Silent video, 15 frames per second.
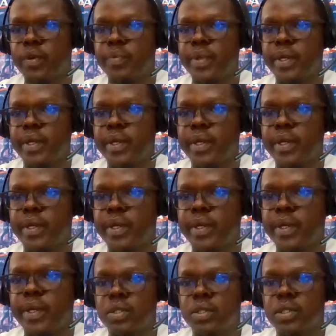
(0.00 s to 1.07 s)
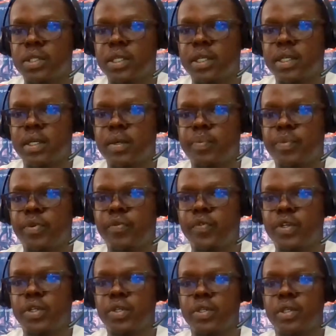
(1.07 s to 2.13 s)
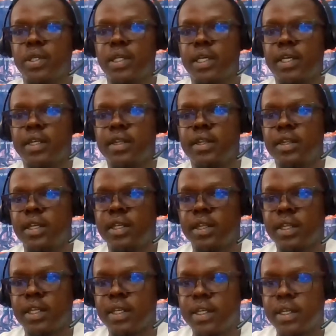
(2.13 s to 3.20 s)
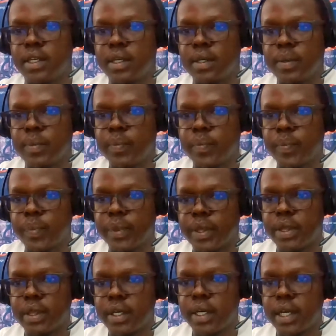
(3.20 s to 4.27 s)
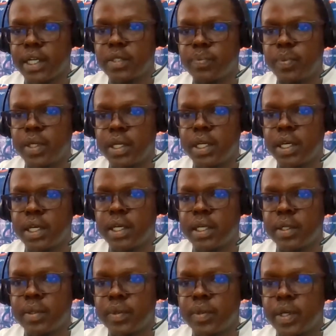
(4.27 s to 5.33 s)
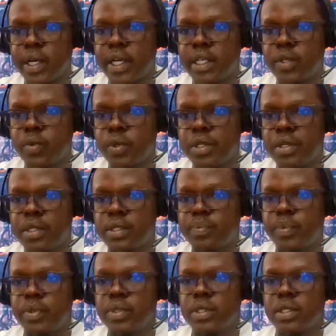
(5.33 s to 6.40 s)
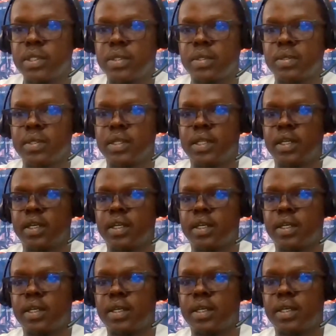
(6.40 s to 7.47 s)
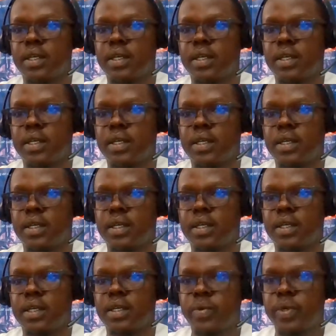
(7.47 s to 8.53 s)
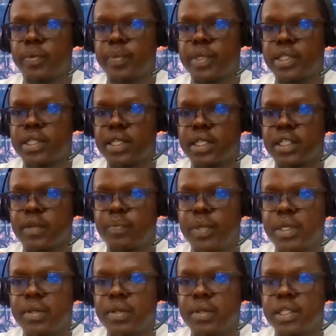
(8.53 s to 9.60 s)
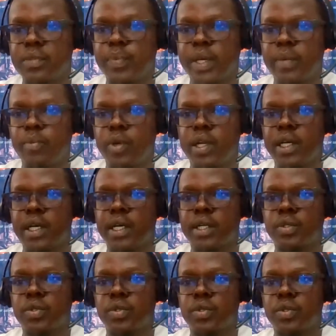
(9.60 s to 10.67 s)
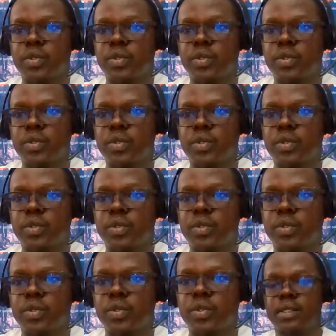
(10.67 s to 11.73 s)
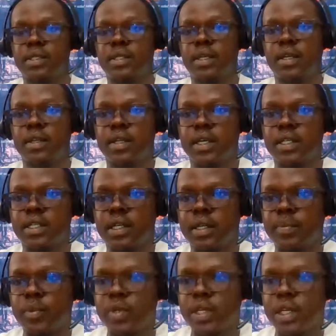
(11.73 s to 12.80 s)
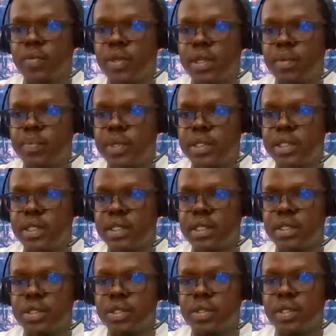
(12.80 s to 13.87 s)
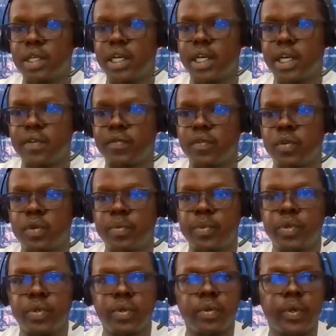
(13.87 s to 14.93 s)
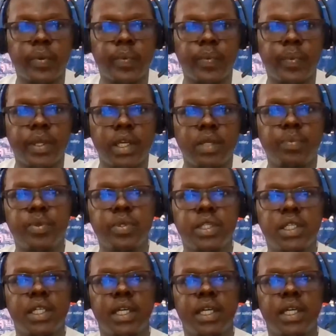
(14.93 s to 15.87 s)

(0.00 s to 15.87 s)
the questions provision, I think there has been an adequate response on the comments that have been raised by Bwana Tom Otero. I can see saying that I'm okay with the presentation. I have no more input.